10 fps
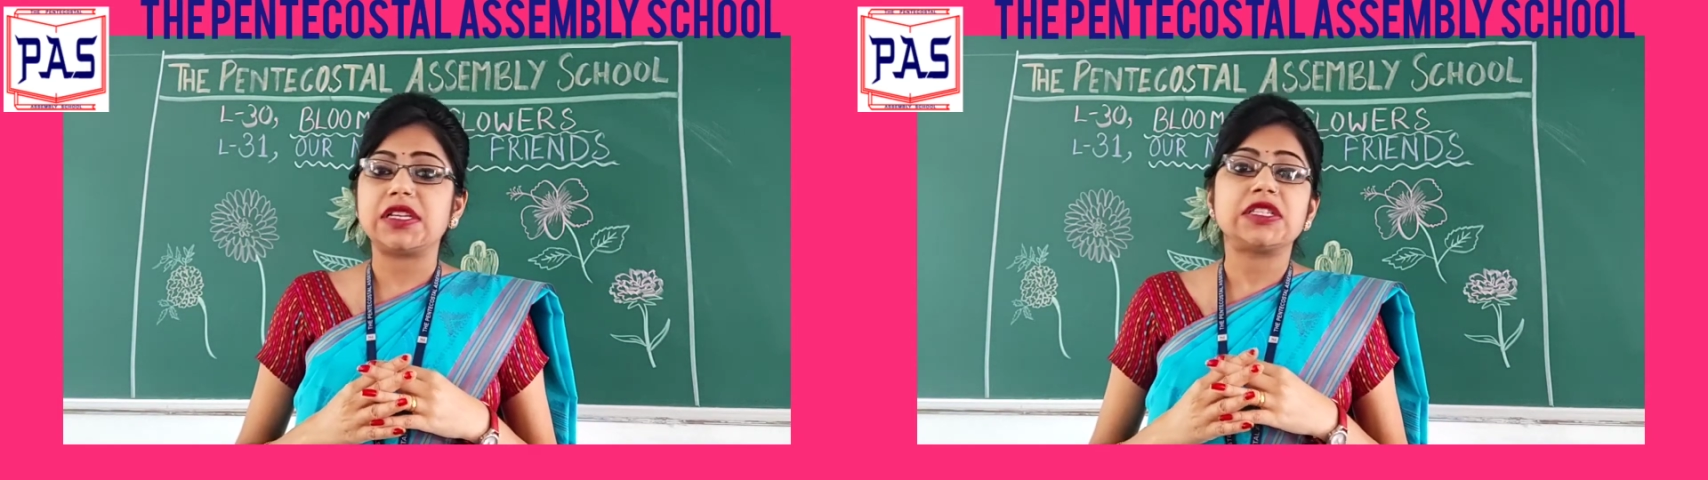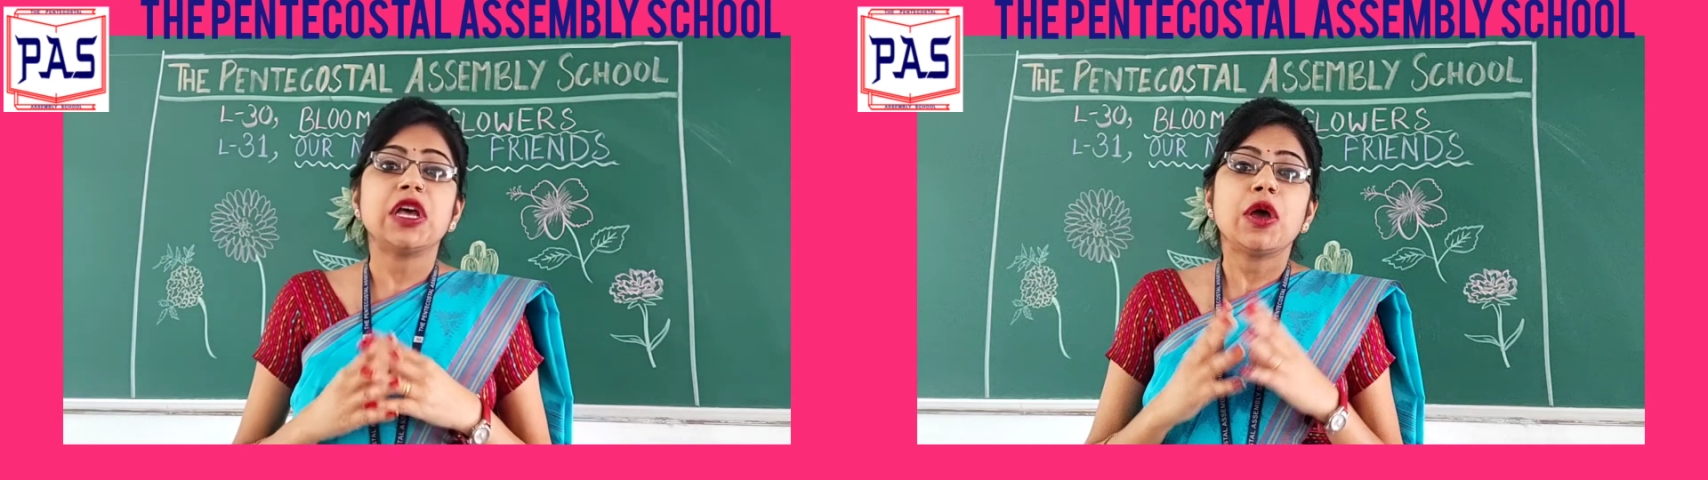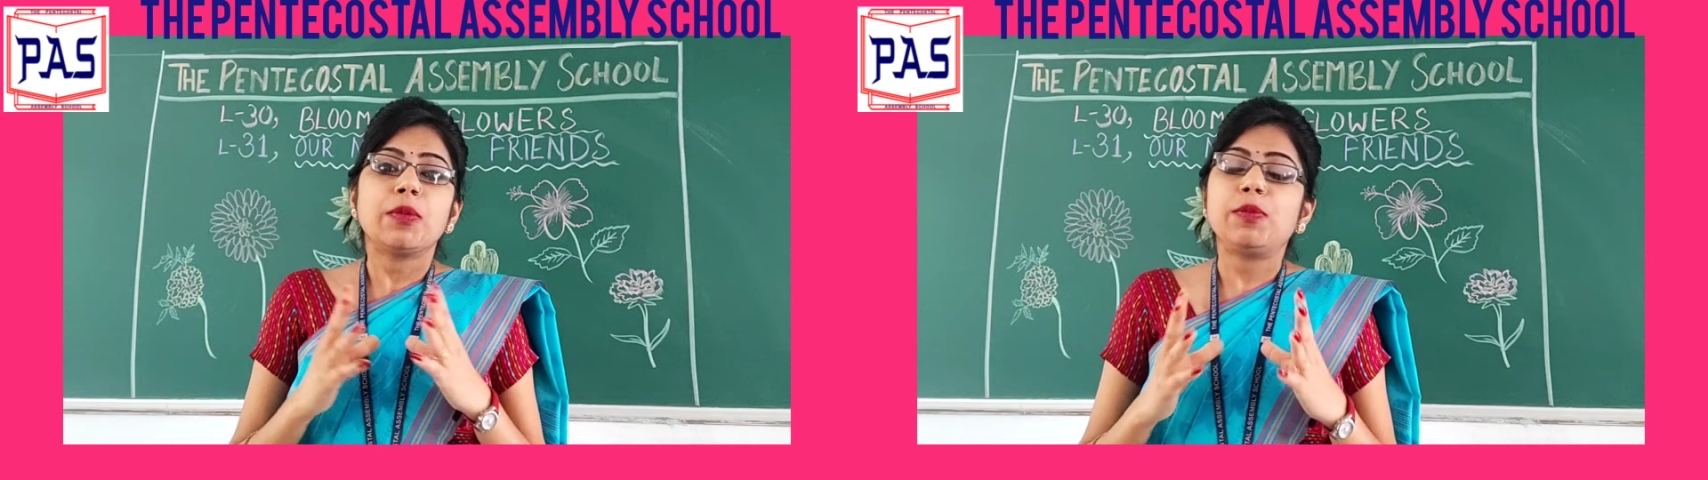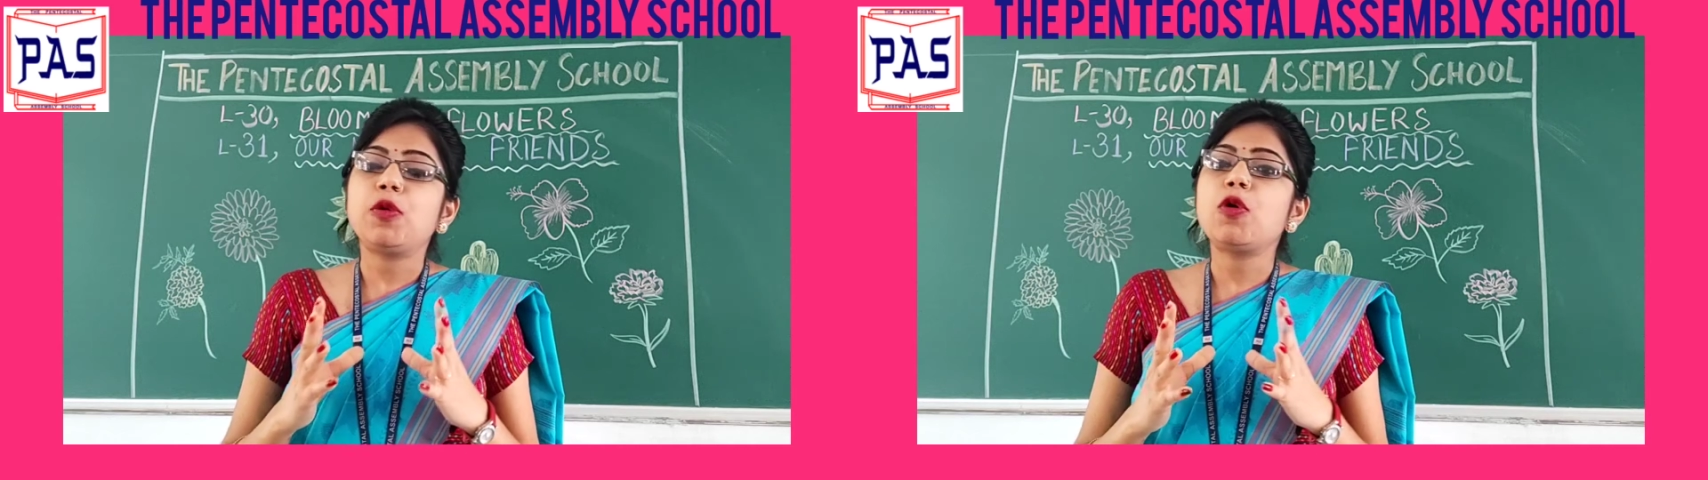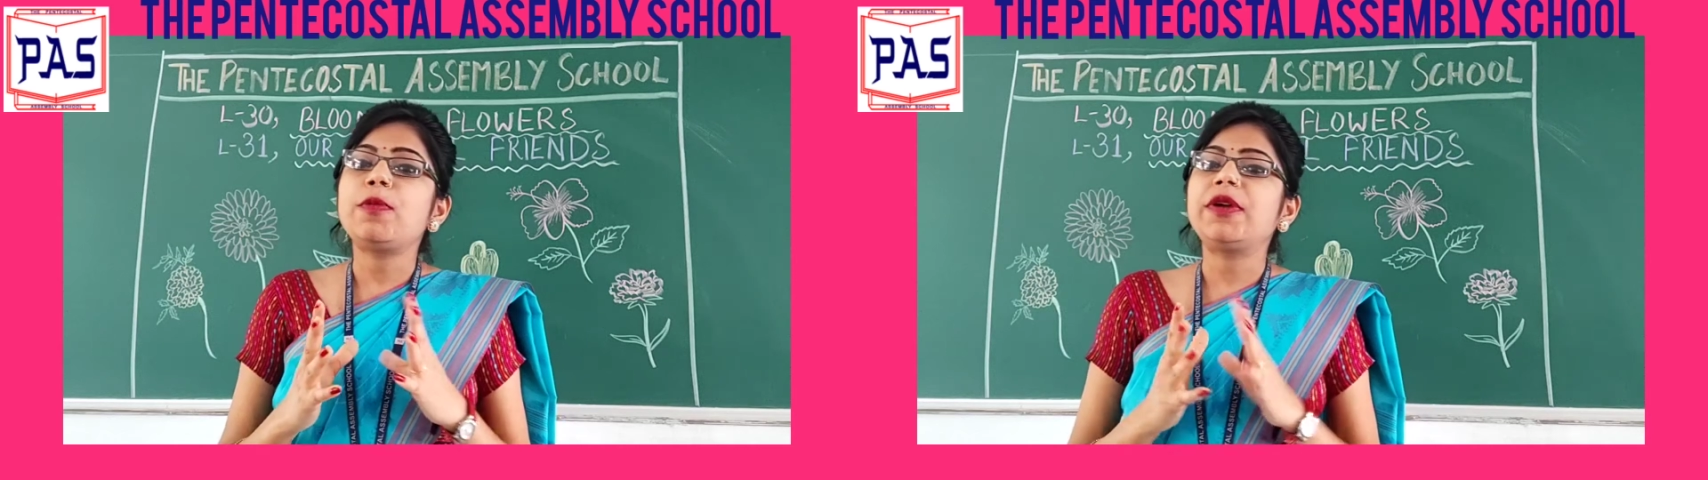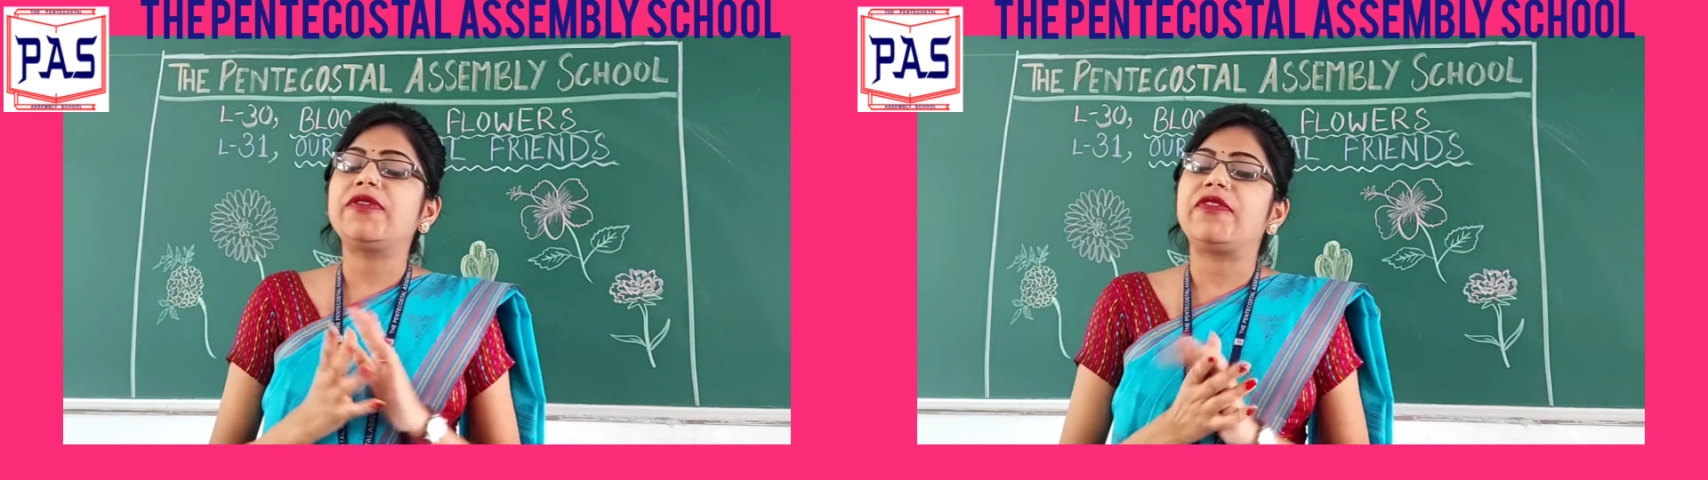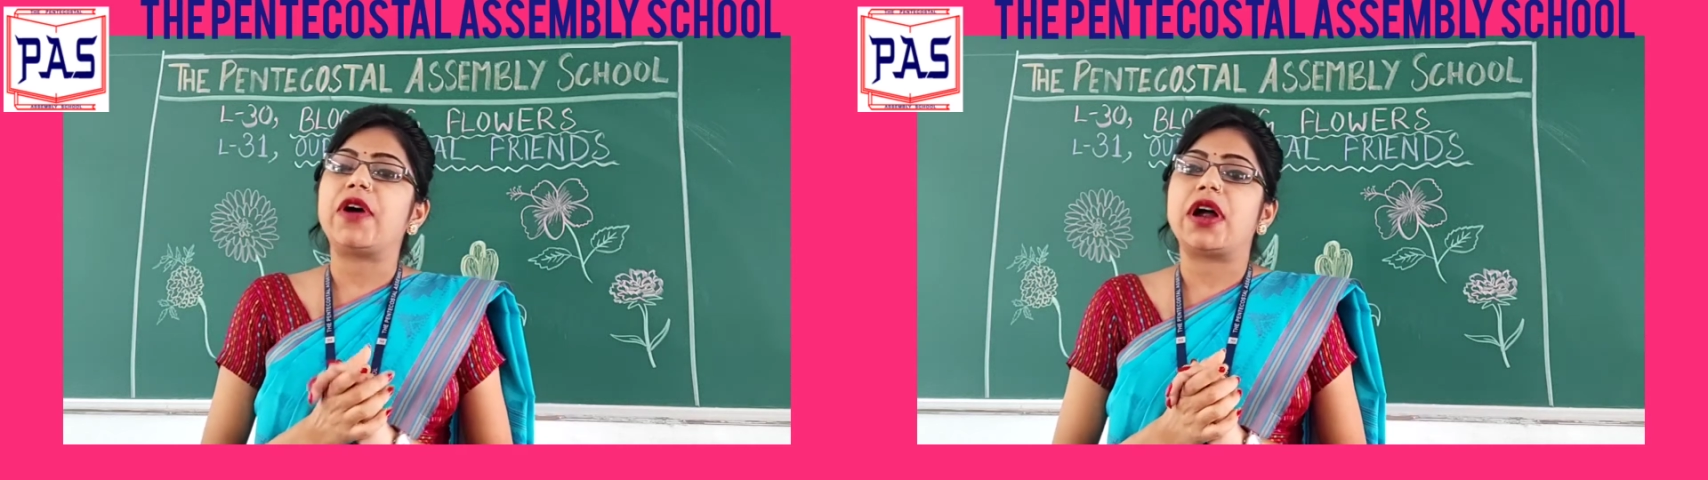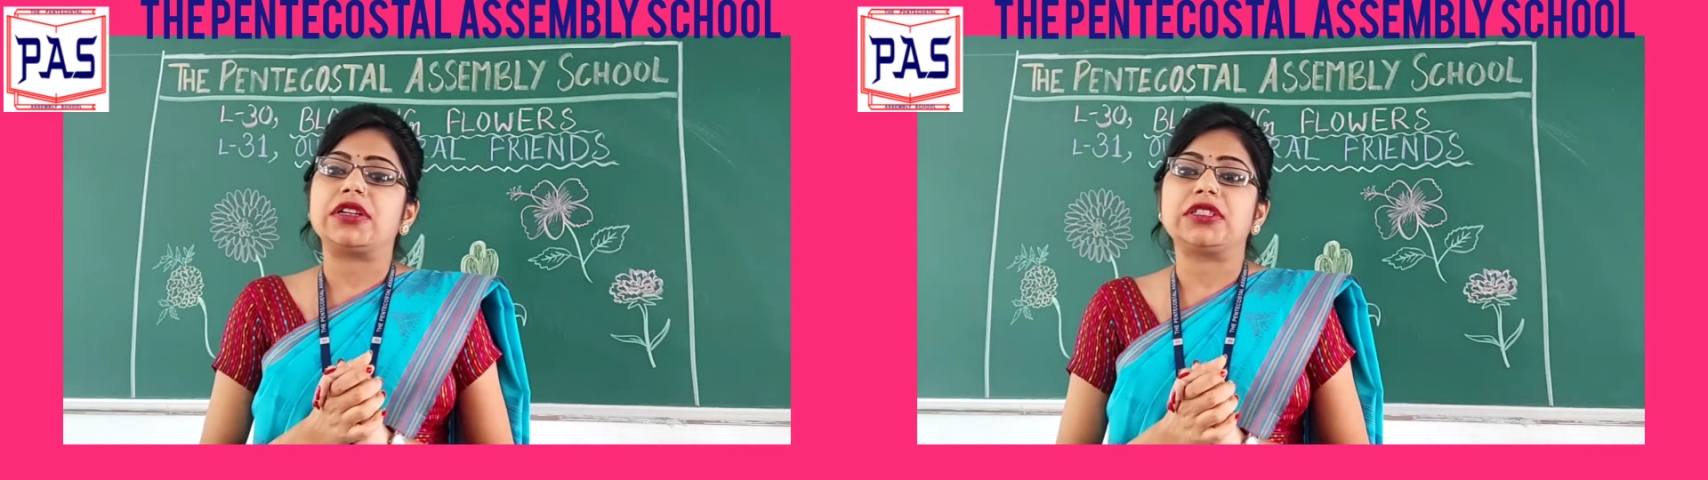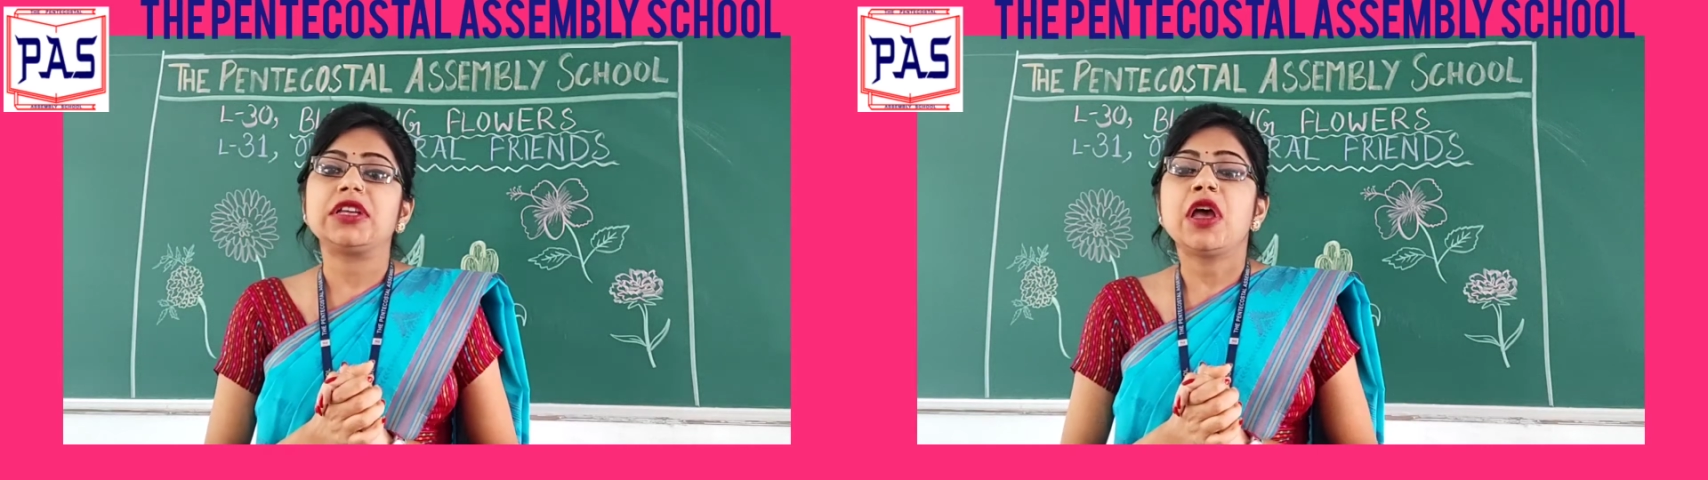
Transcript: is Blooming Flowers.